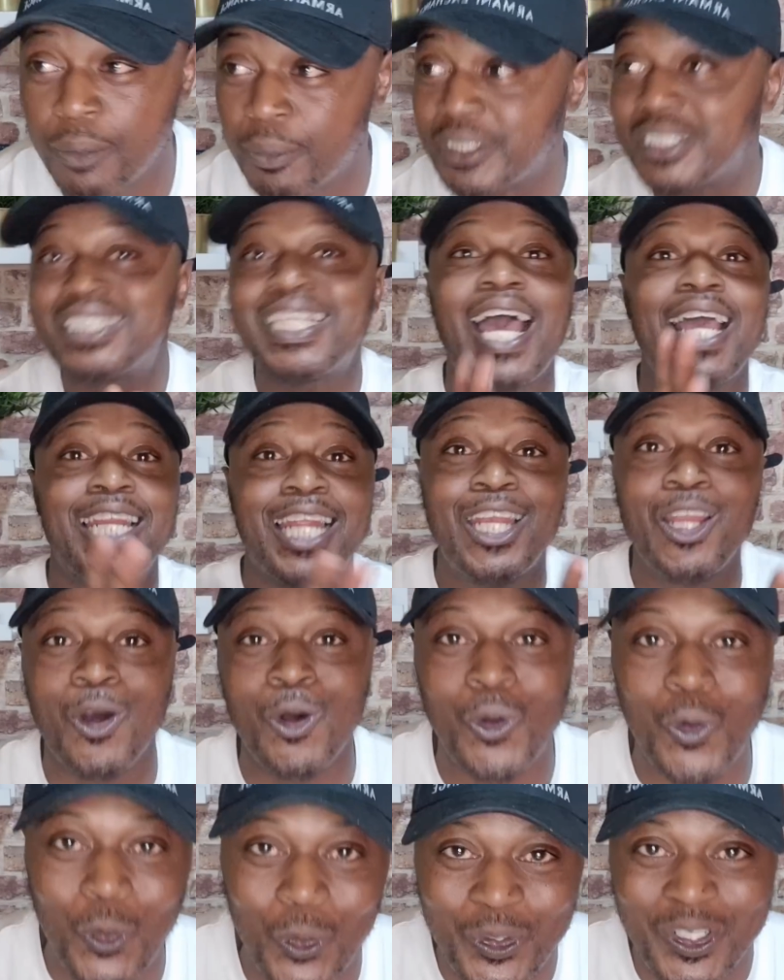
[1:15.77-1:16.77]
He was sat in a
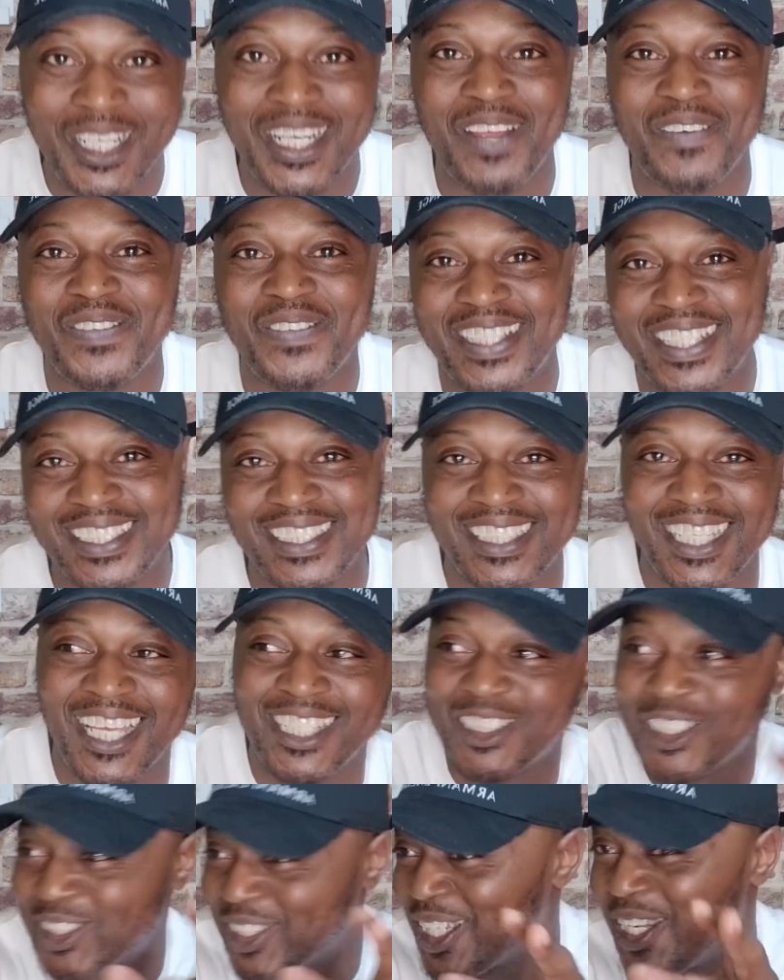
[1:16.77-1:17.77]
little corner and everything's
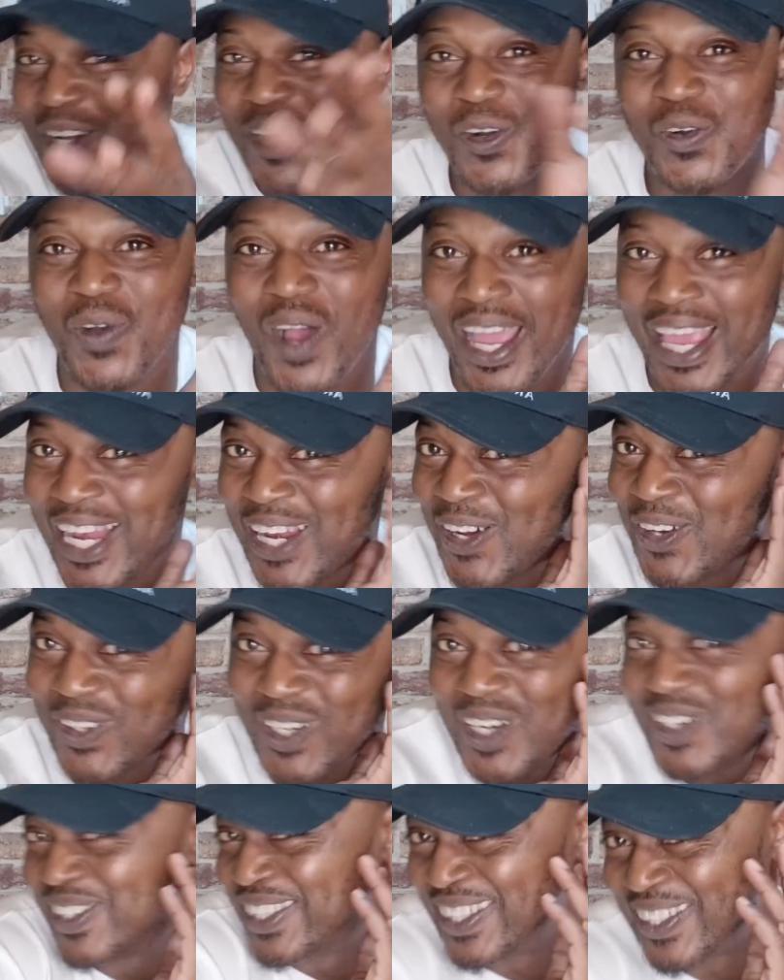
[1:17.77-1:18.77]
there. Just a little quiet, little
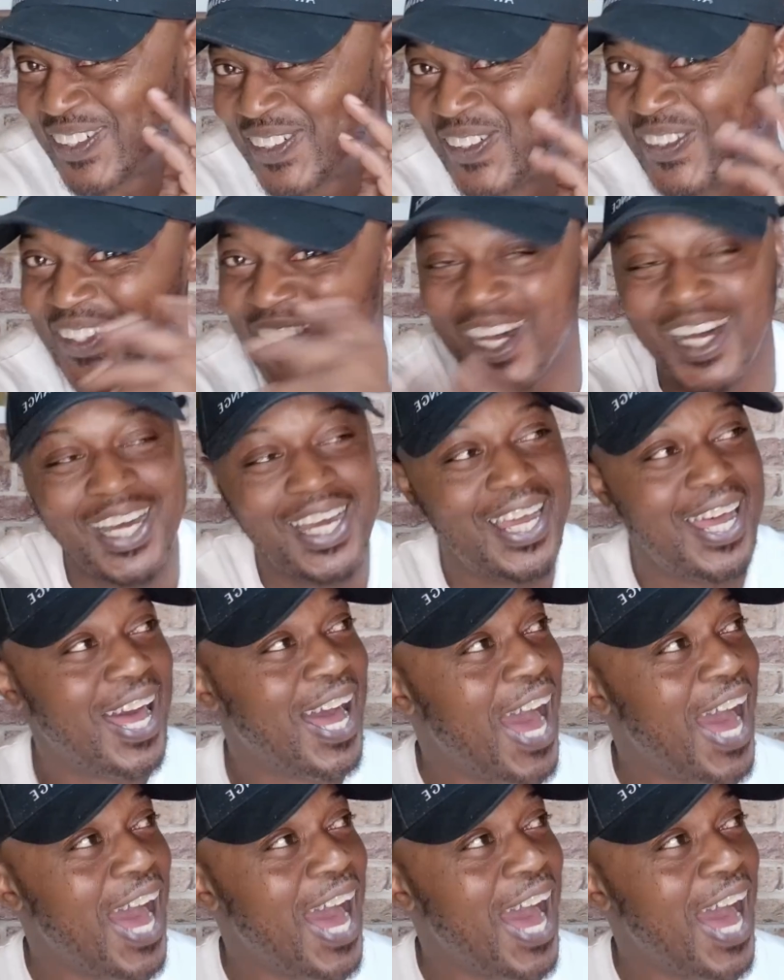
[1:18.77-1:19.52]
cozy corner.